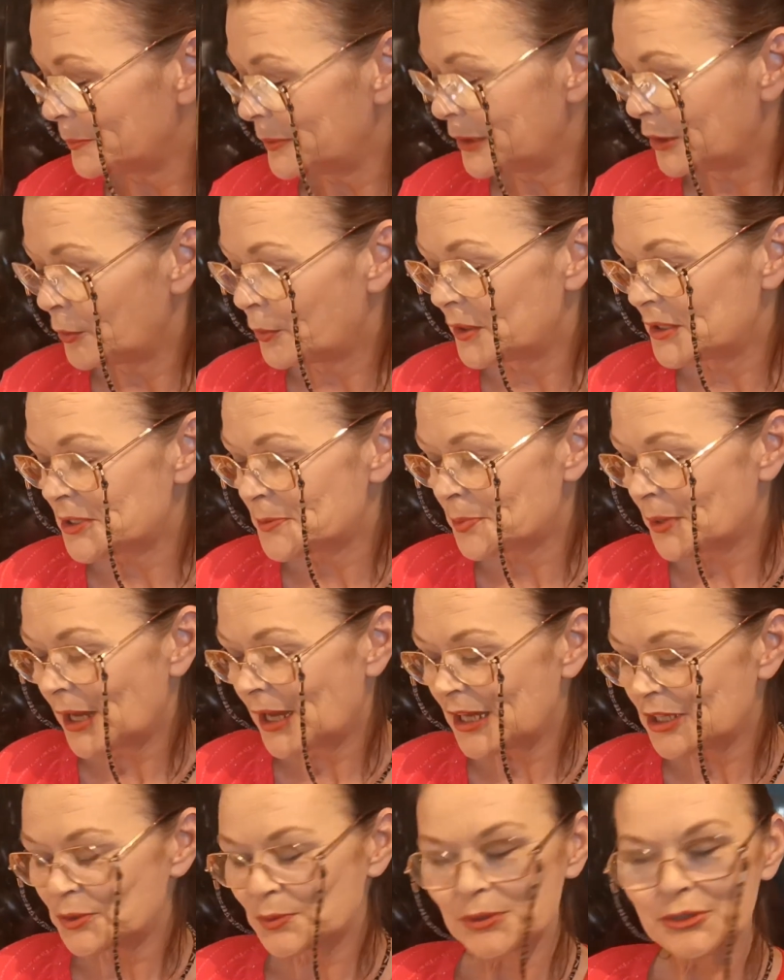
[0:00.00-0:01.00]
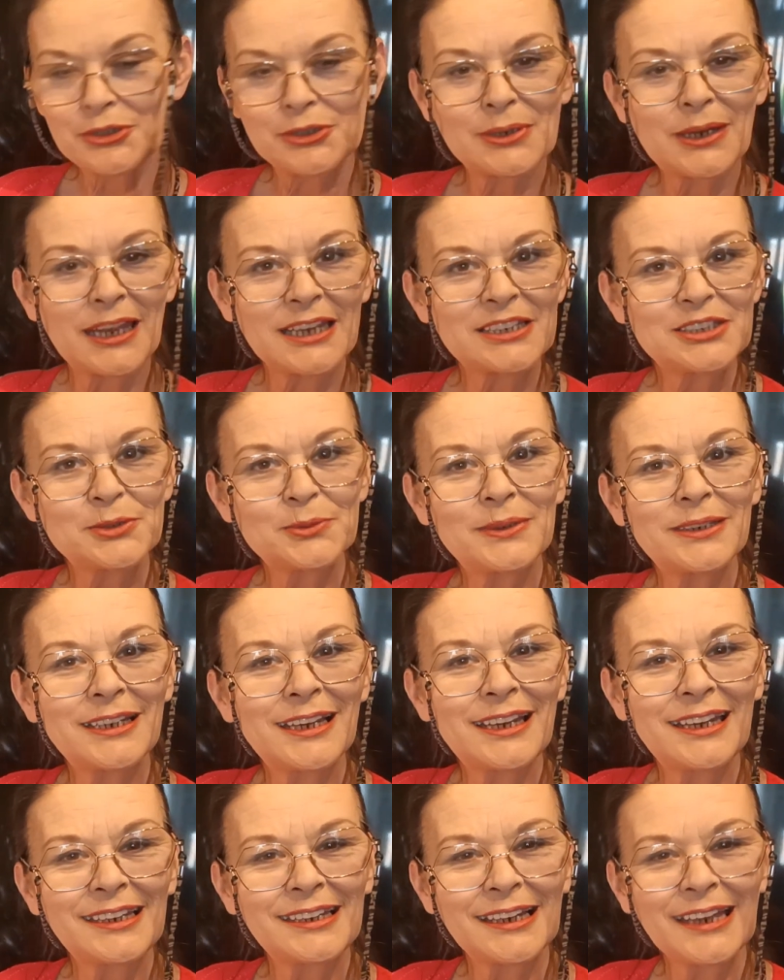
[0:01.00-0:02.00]
be a quiz prize. Would you like to win a
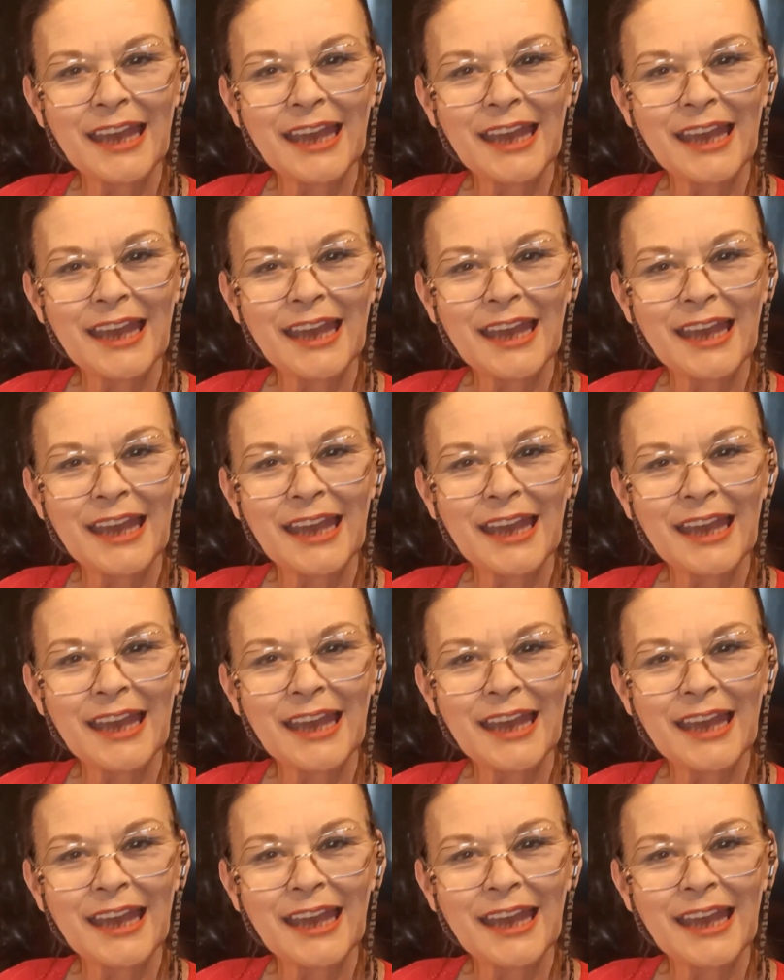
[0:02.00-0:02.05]
little